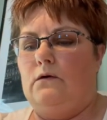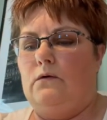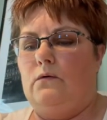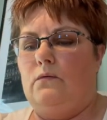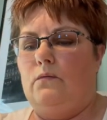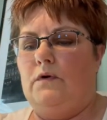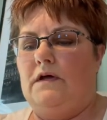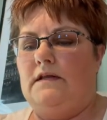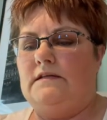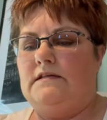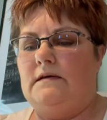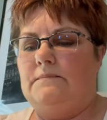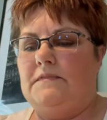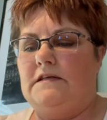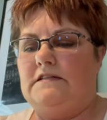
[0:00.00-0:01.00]
When
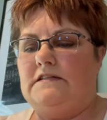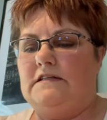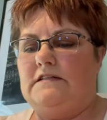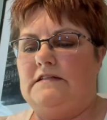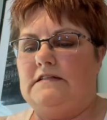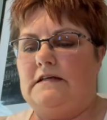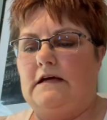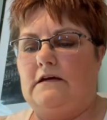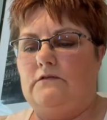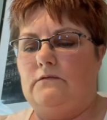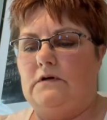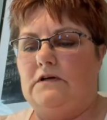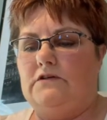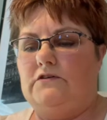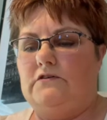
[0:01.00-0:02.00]
something says
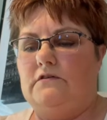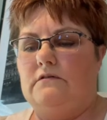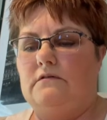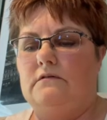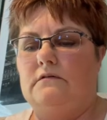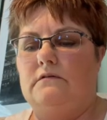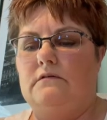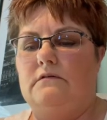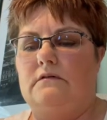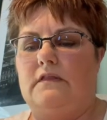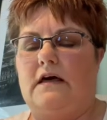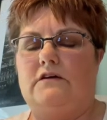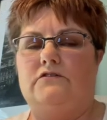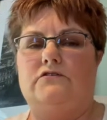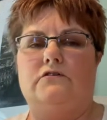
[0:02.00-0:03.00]
sandwich,
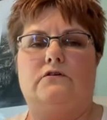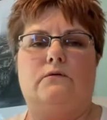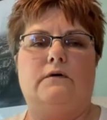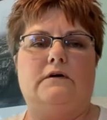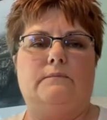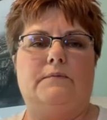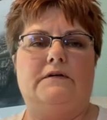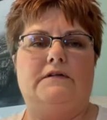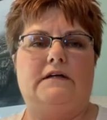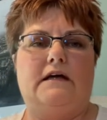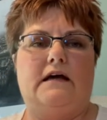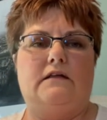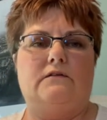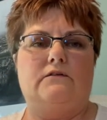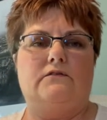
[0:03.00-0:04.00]
that's your quilt put
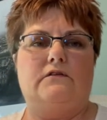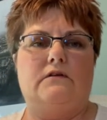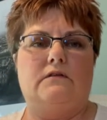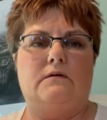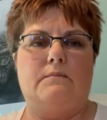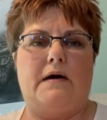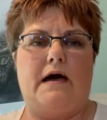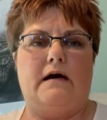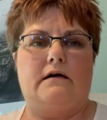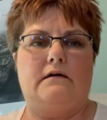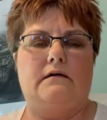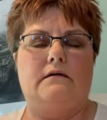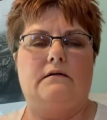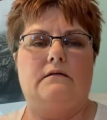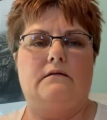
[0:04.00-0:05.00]
together. So the
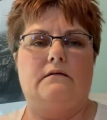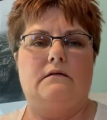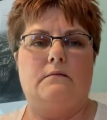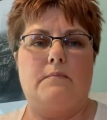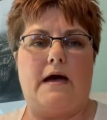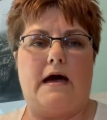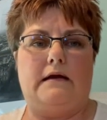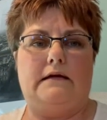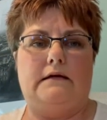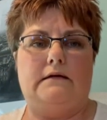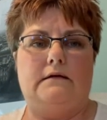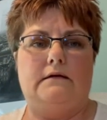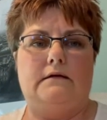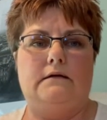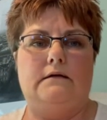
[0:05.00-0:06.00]
back, the
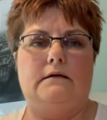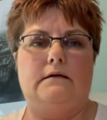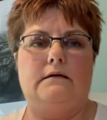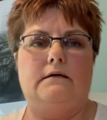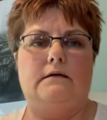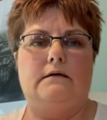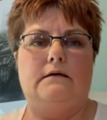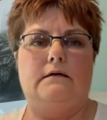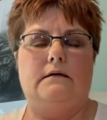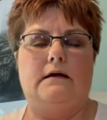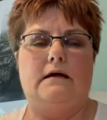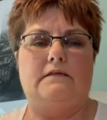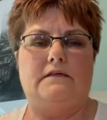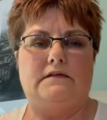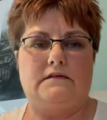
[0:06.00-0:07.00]
batting,
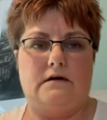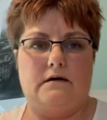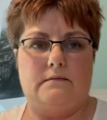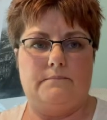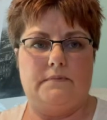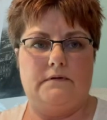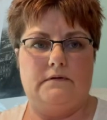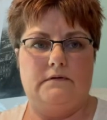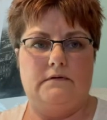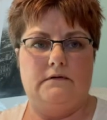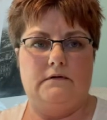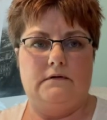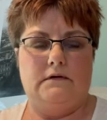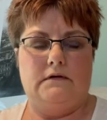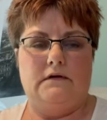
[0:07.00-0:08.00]
and the top.
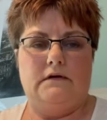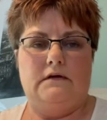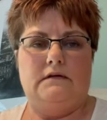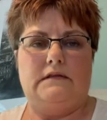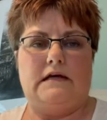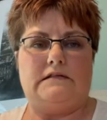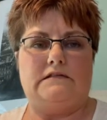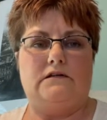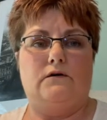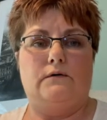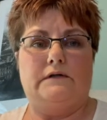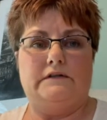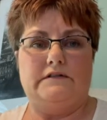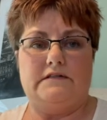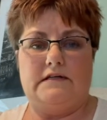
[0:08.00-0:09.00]
That's a
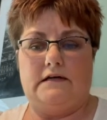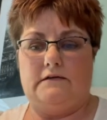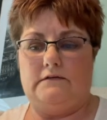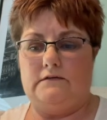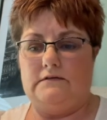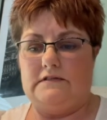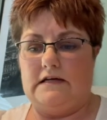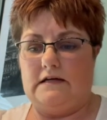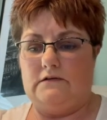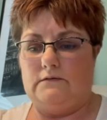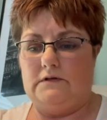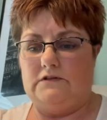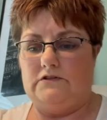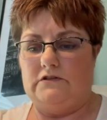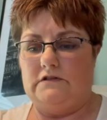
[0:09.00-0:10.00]
quilt
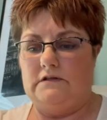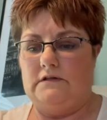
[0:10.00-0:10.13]
sandwich.